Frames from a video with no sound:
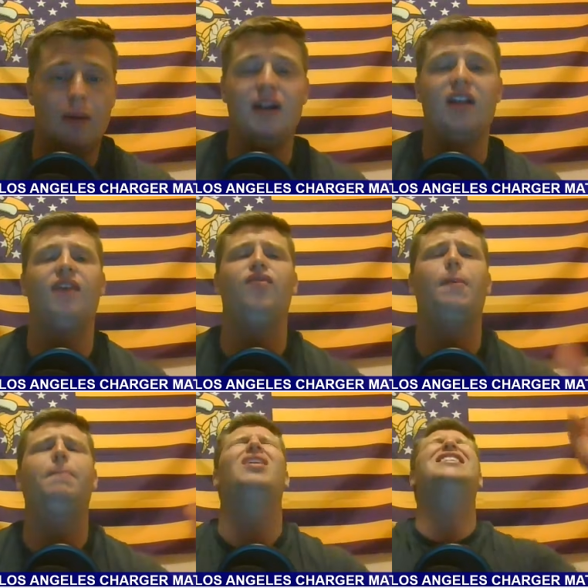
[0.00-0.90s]
off Monday Night
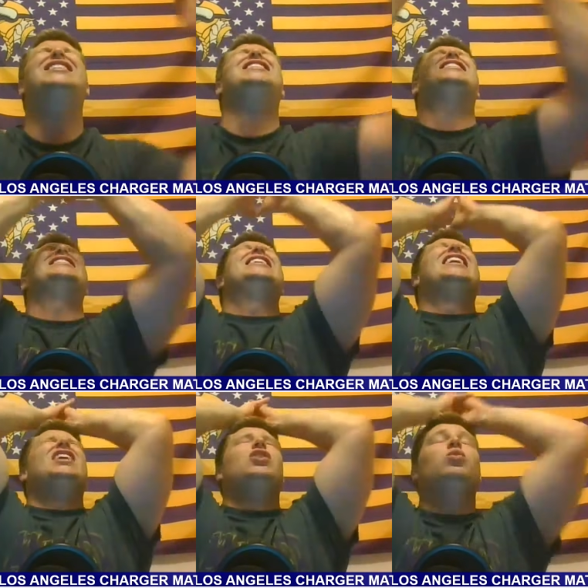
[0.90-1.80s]
Football. Ugh!
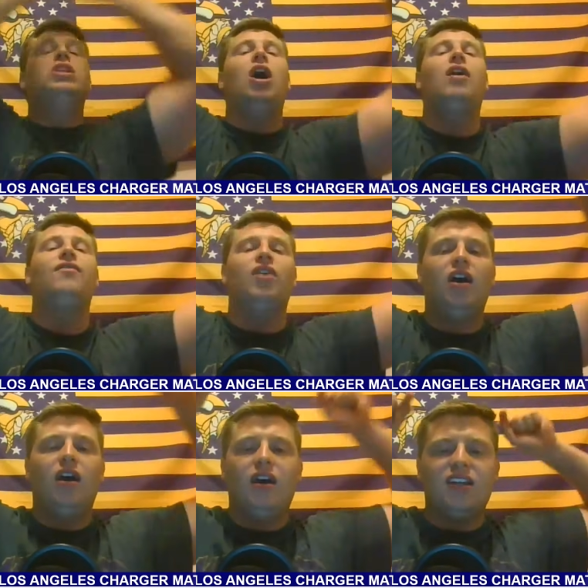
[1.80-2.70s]
You love
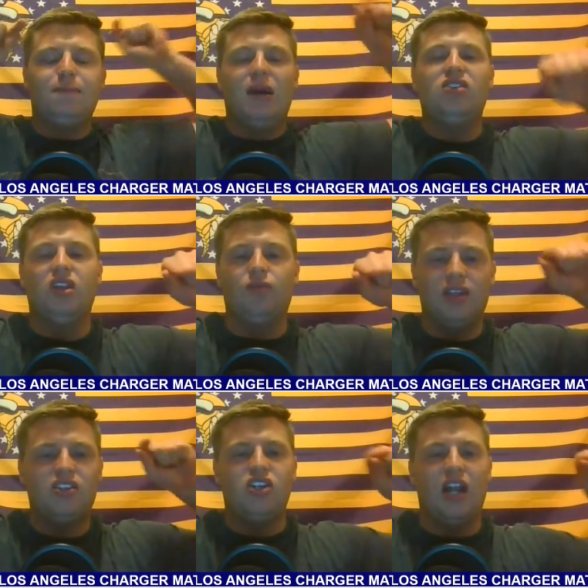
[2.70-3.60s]
especially with
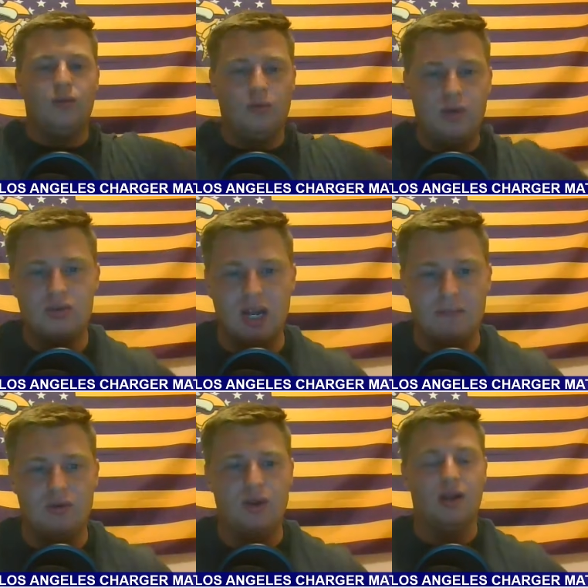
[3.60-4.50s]
this channel when we try to
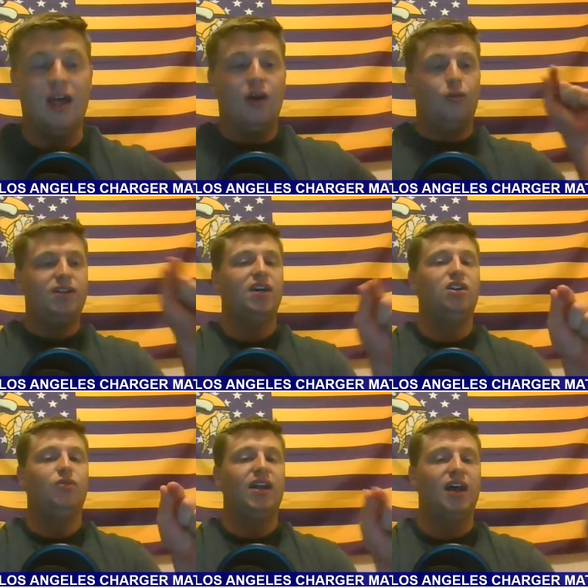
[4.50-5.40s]
be real we're
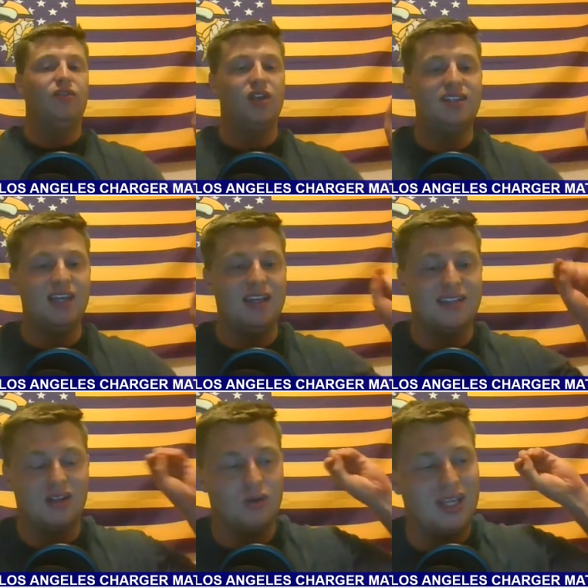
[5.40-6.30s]
telling you right now this
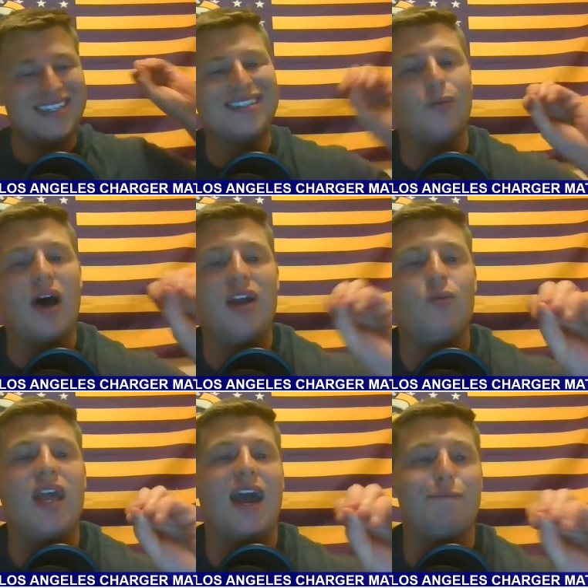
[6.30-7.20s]
is this is why
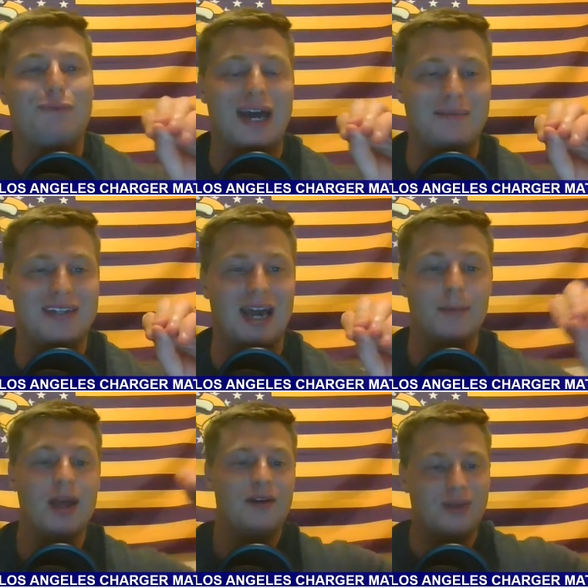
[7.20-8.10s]
we have prime
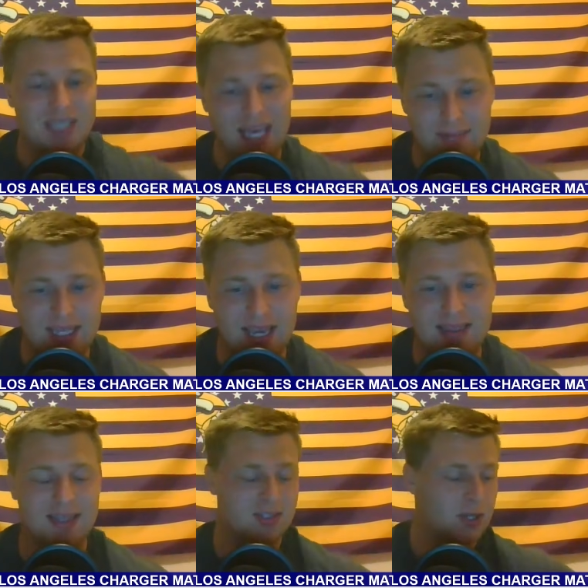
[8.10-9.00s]
time for games like
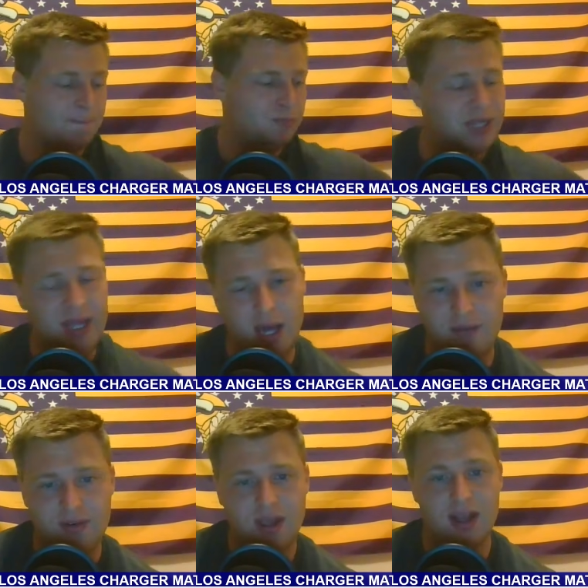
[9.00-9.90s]
this
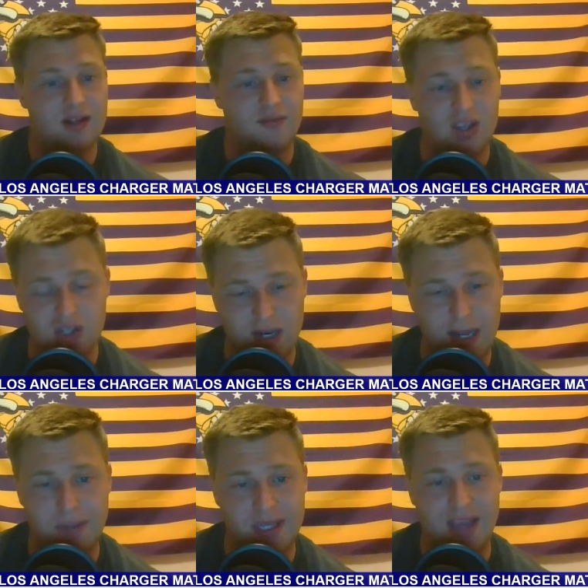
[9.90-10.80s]
playoff and division
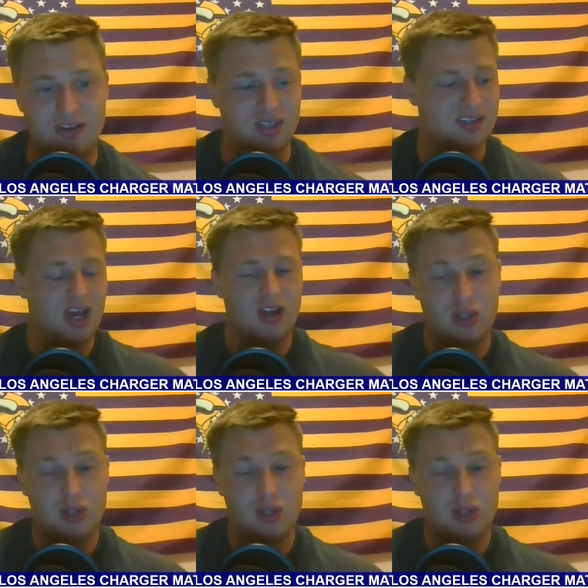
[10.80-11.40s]
implications